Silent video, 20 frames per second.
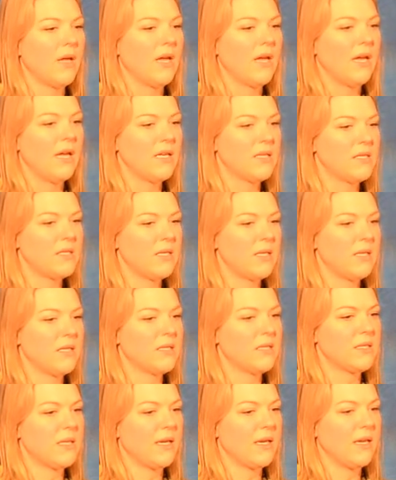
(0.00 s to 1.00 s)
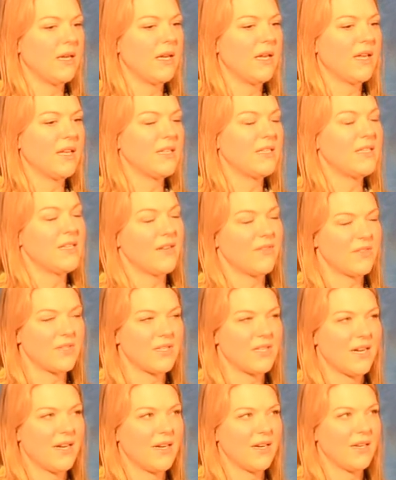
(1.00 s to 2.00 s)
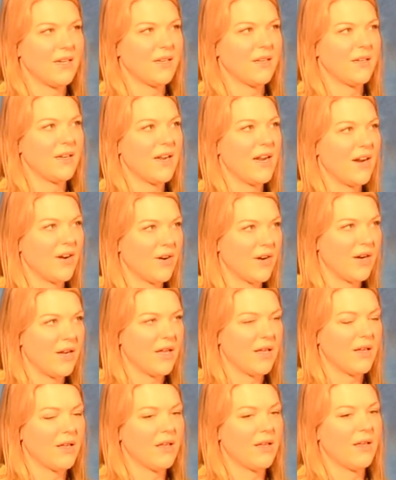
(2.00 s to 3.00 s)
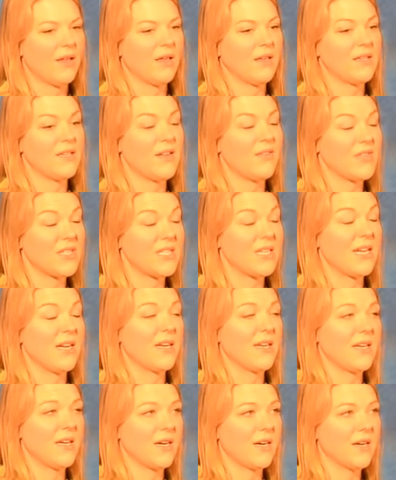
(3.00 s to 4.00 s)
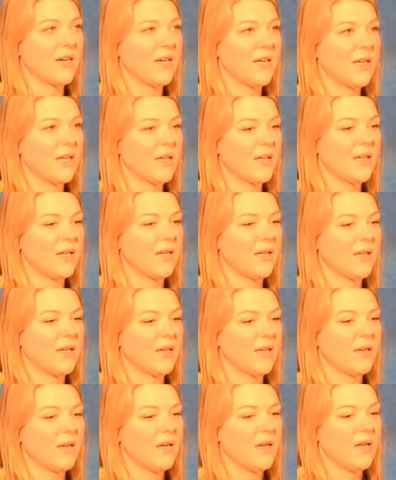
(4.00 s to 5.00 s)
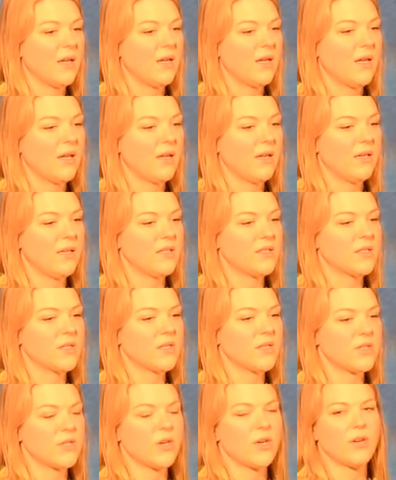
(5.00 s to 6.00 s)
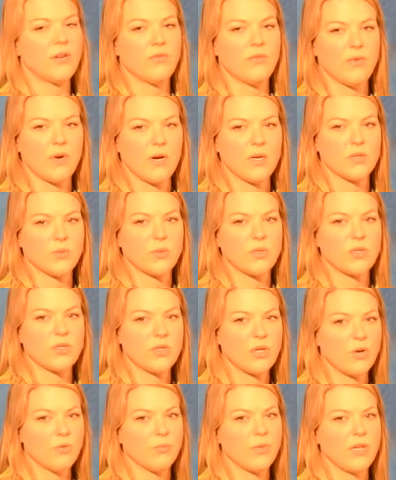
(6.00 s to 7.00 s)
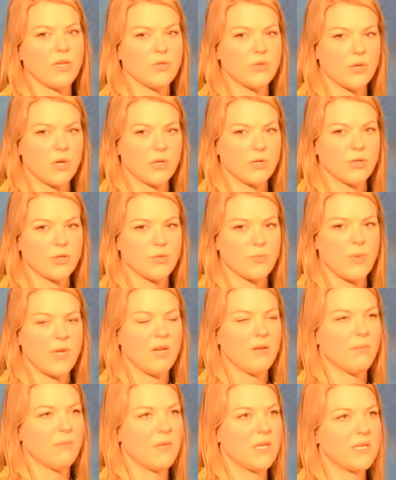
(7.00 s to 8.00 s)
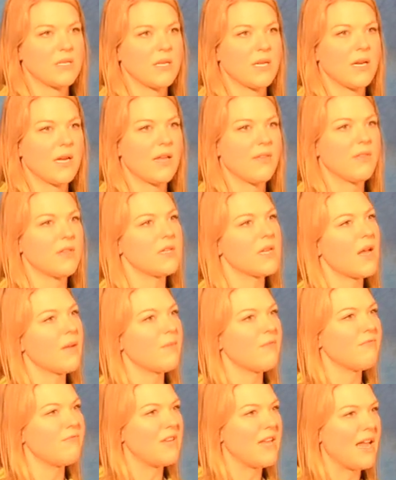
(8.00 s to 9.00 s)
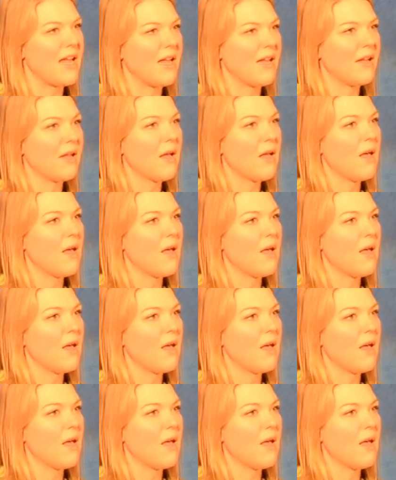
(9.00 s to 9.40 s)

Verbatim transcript: It's a devastating area, a devastated area, and it's concerning for us with so many structures being missing and the time of day